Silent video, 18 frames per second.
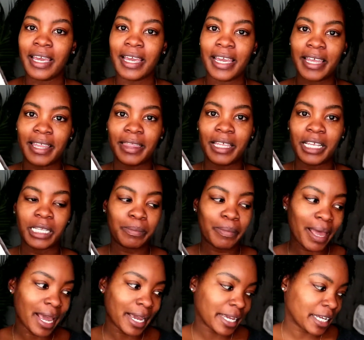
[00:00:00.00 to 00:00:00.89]
in this
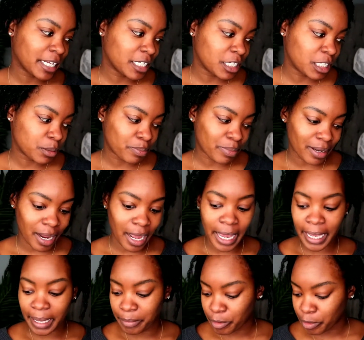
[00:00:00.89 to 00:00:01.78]
package, but I
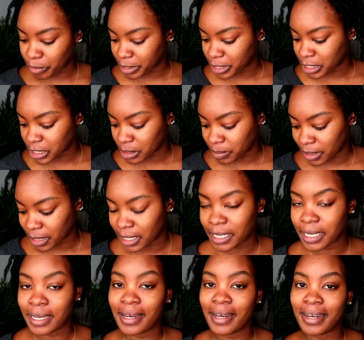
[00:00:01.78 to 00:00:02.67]
am going to
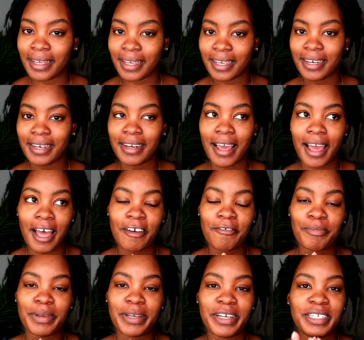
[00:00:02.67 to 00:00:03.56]
be cutting it in
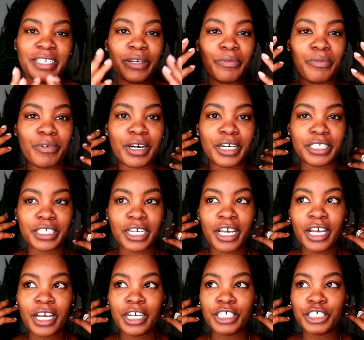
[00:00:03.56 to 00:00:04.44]
half because I want
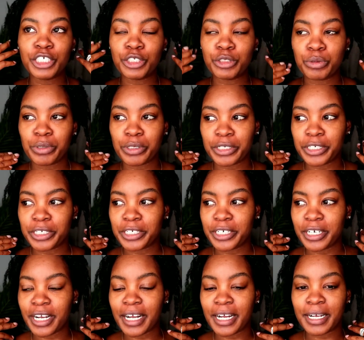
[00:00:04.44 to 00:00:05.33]

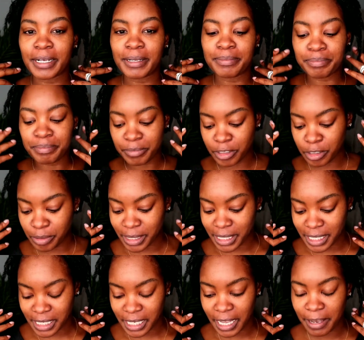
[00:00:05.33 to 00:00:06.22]
shorter
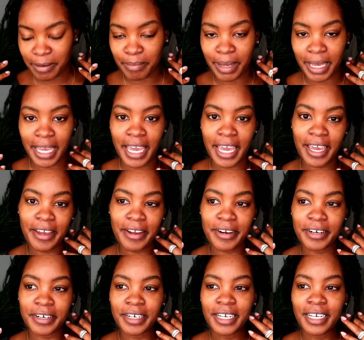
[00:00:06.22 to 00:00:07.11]
twists in my
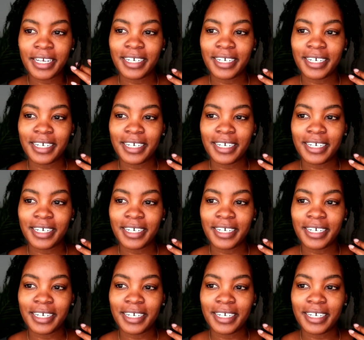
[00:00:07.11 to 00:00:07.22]
hair,